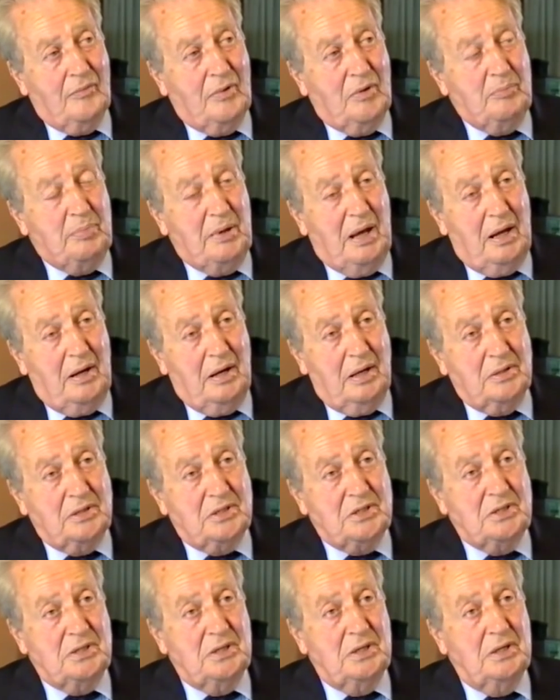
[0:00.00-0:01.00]
With
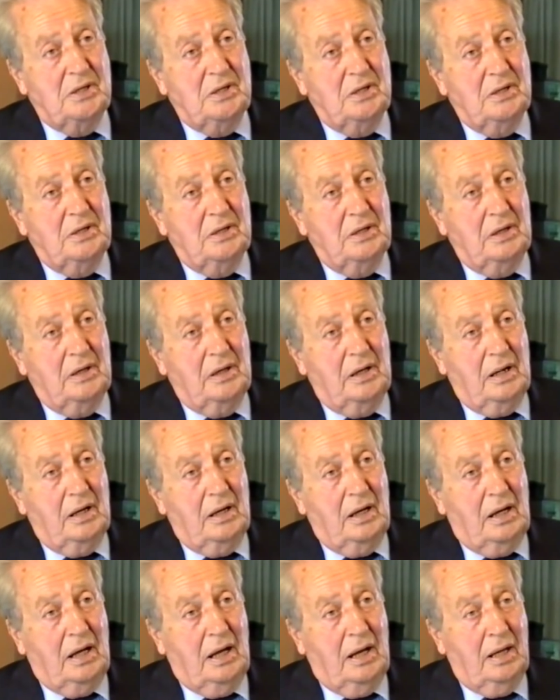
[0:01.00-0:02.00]
parents,
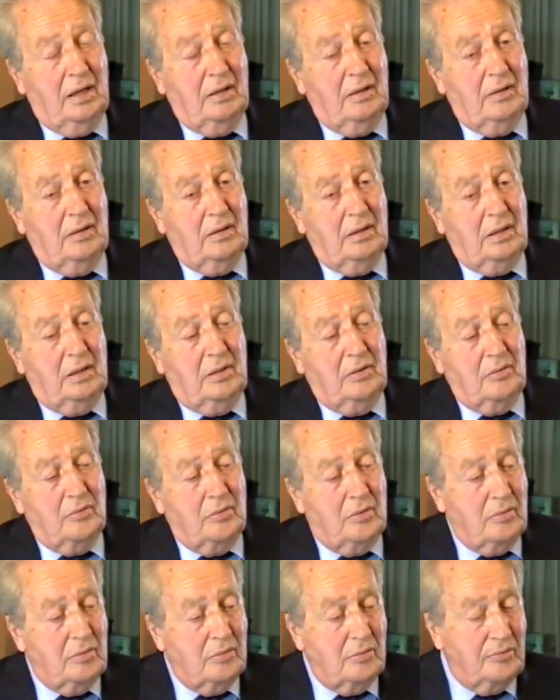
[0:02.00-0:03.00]
I
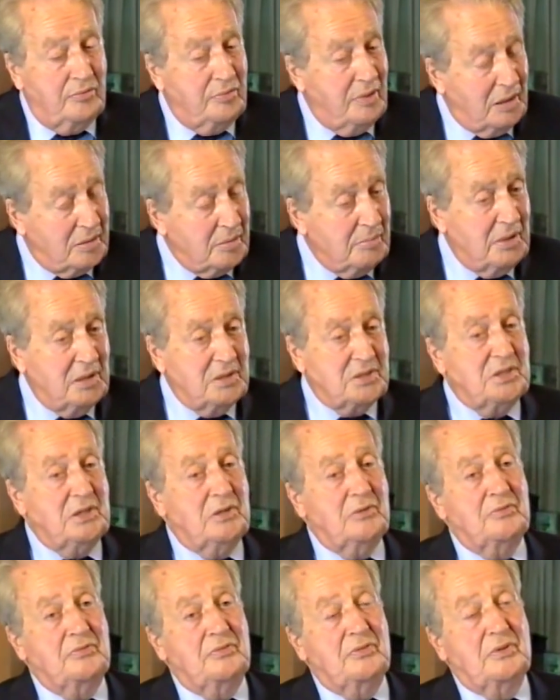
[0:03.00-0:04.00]
do flatter
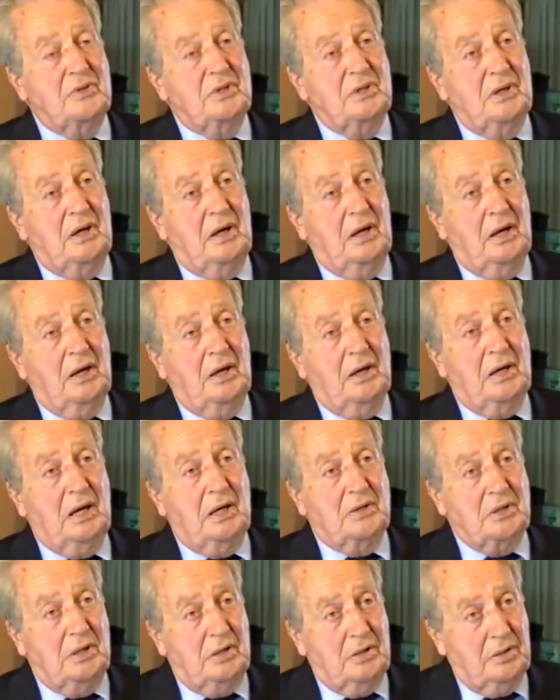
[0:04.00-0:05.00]
myself that I
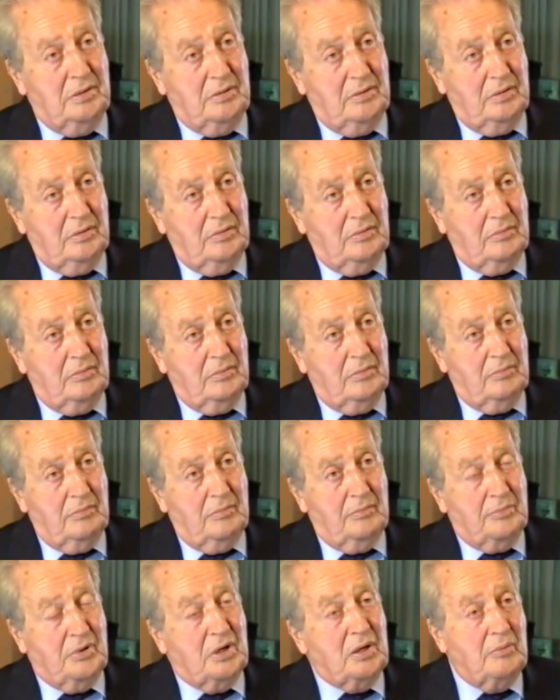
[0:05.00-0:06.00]
get on
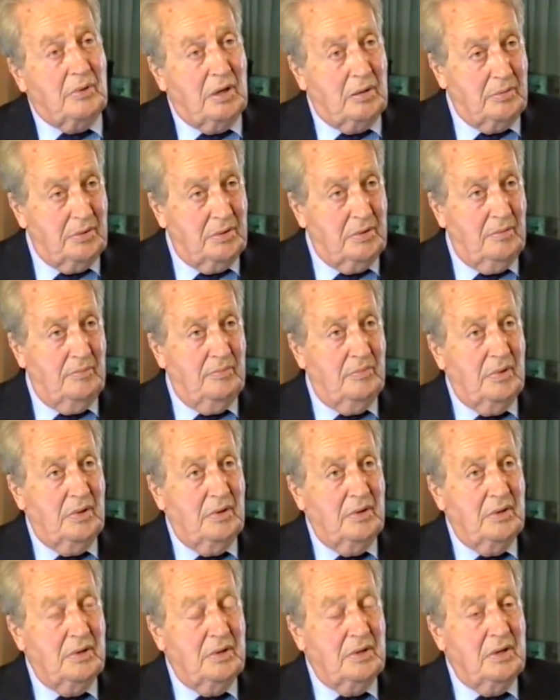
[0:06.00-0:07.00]
pretty well with them.
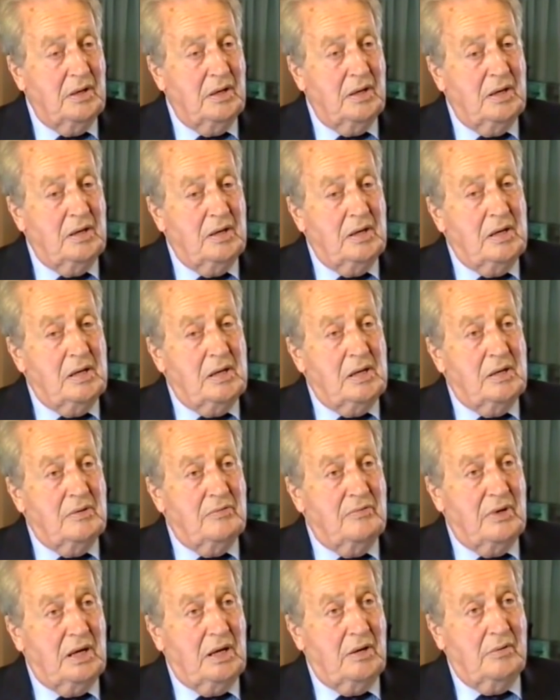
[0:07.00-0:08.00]

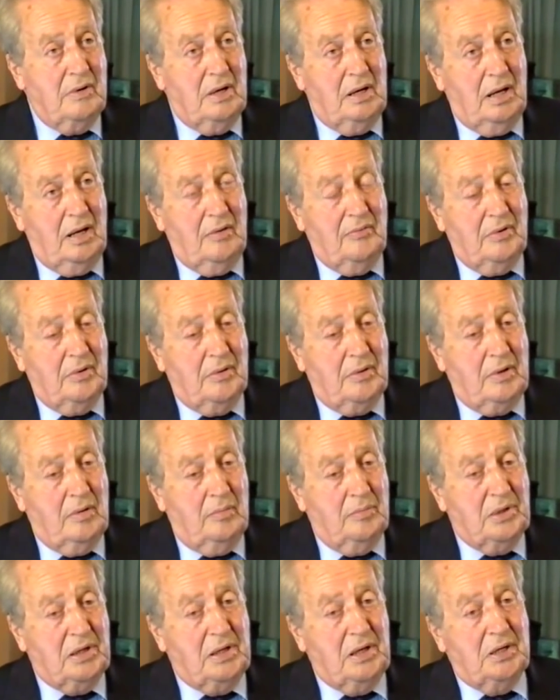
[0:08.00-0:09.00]
Very rarely have any
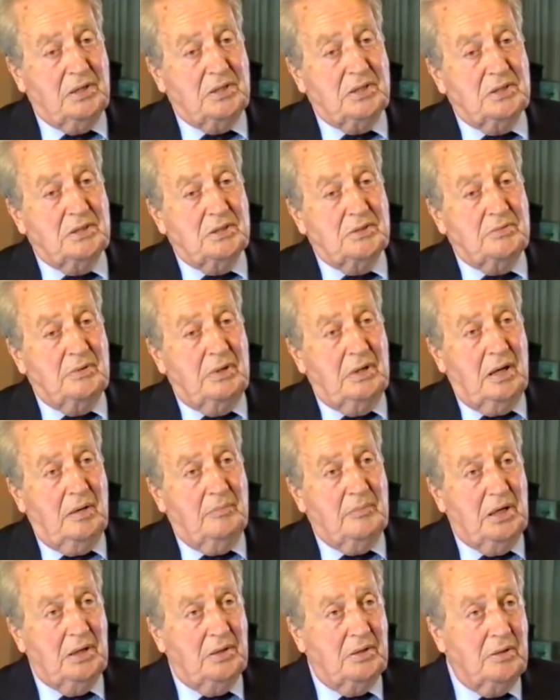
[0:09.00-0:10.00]
complications when I
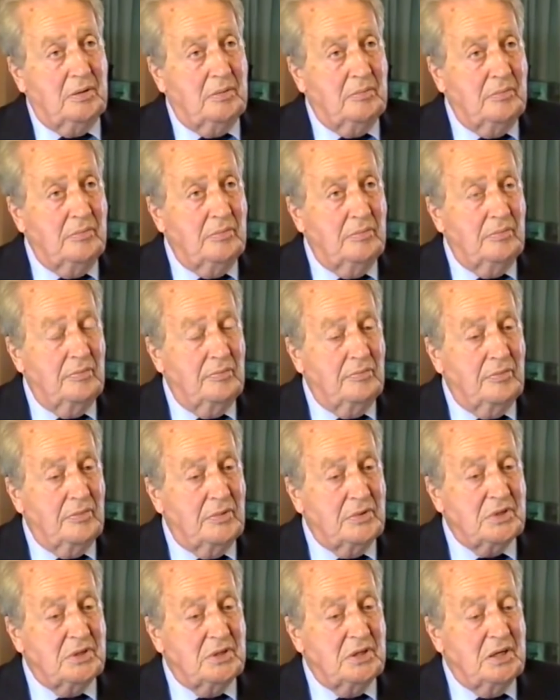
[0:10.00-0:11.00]
meet them.
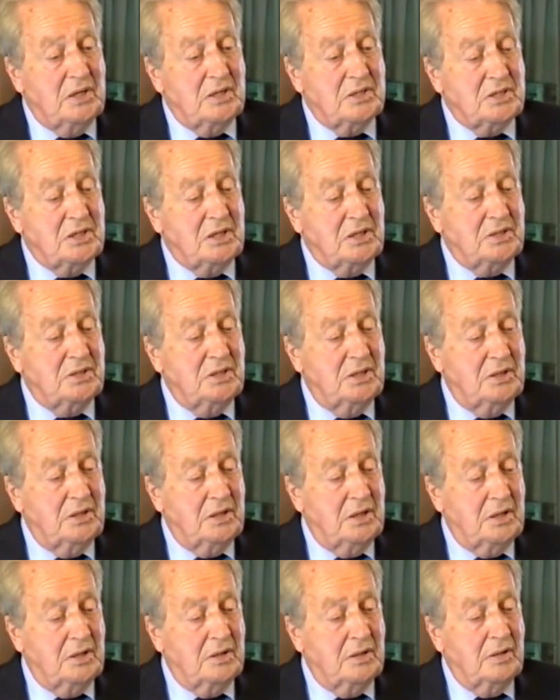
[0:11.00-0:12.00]
It's certainly
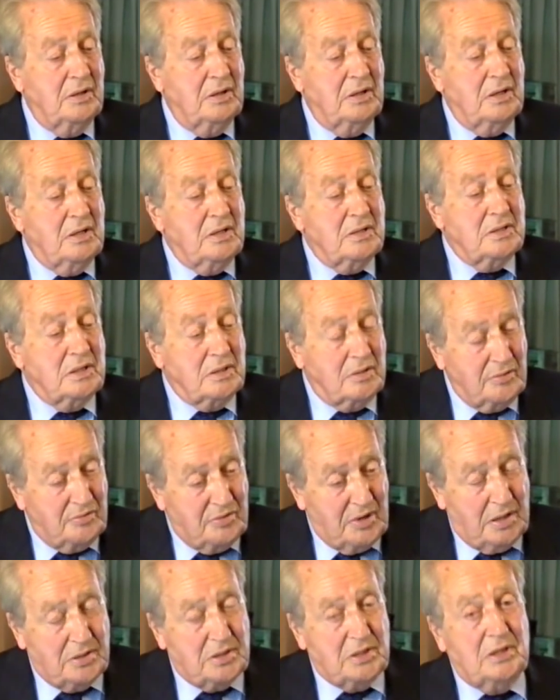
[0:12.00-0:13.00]
no
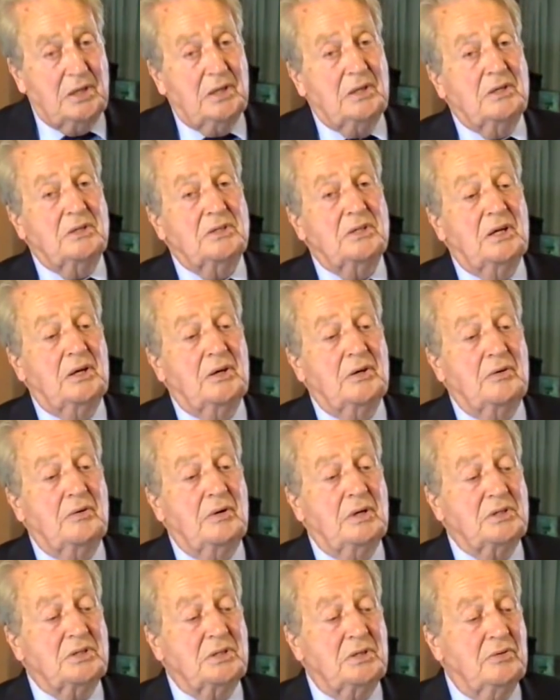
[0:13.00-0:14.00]
sycophancy. There's no
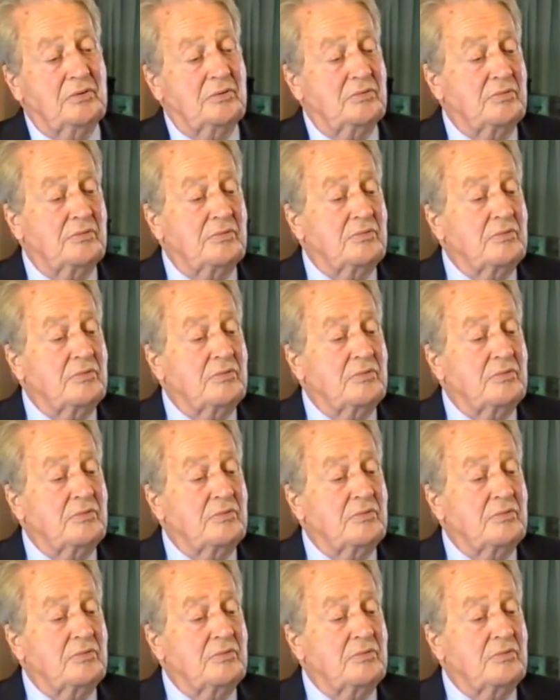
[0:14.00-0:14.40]
question